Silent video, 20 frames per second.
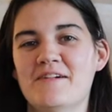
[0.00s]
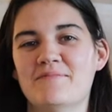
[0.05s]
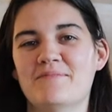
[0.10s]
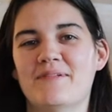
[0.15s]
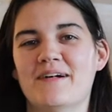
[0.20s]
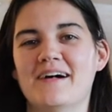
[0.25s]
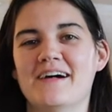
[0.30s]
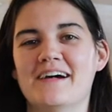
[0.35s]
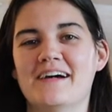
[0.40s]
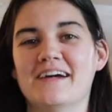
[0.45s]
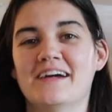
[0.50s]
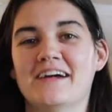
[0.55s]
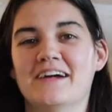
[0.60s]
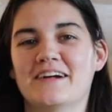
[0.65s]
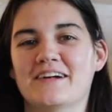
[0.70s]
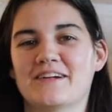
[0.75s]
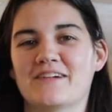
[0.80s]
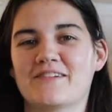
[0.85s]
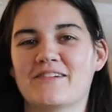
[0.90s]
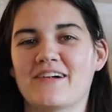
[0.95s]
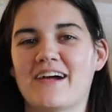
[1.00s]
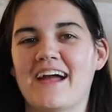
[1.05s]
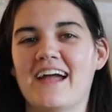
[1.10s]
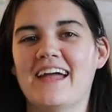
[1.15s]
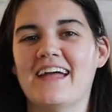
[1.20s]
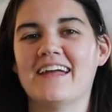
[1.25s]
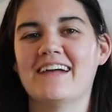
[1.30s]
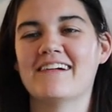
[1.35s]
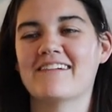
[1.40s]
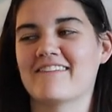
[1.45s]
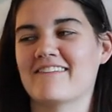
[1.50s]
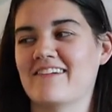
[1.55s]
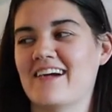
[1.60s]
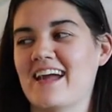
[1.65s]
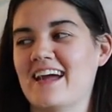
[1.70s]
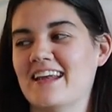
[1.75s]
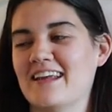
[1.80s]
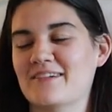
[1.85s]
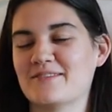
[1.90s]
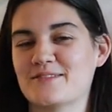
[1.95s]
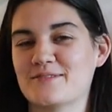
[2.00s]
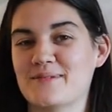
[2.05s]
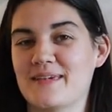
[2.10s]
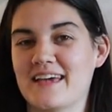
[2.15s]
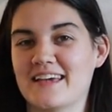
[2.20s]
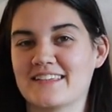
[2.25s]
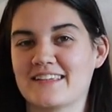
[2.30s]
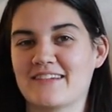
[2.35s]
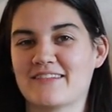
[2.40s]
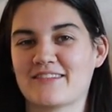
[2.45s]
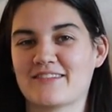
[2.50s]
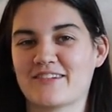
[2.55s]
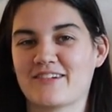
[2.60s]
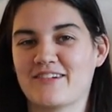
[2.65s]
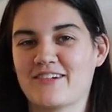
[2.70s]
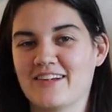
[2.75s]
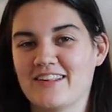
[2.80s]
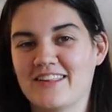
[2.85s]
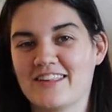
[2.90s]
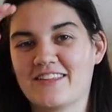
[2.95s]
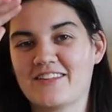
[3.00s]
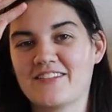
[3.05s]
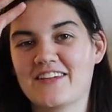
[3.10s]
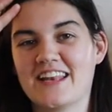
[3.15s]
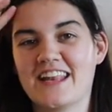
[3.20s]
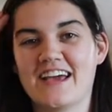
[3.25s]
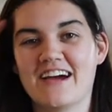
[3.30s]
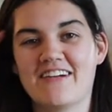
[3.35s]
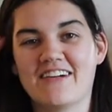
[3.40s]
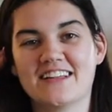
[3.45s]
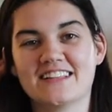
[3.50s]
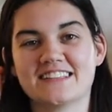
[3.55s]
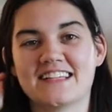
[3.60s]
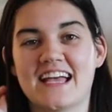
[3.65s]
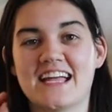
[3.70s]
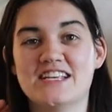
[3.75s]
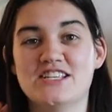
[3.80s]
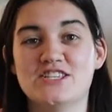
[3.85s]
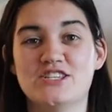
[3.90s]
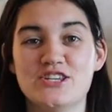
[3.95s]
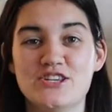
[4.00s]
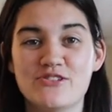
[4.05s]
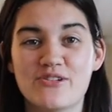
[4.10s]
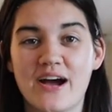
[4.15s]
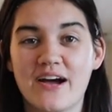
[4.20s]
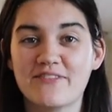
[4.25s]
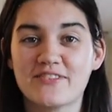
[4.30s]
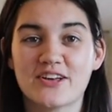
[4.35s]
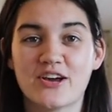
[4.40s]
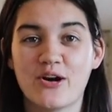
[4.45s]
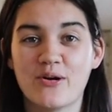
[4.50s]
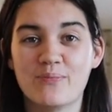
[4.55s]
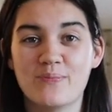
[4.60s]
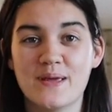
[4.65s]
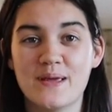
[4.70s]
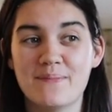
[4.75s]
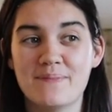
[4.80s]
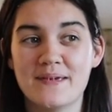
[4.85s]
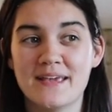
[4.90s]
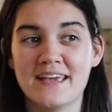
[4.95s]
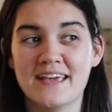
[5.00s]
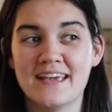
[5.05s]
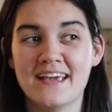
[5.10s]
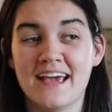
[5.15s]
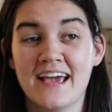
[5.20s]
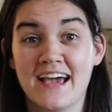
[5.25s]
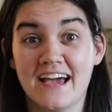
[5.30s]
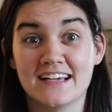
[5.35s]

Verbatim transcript: but Gray ran up to me as I was recording this video and said, do you have to go pee pee?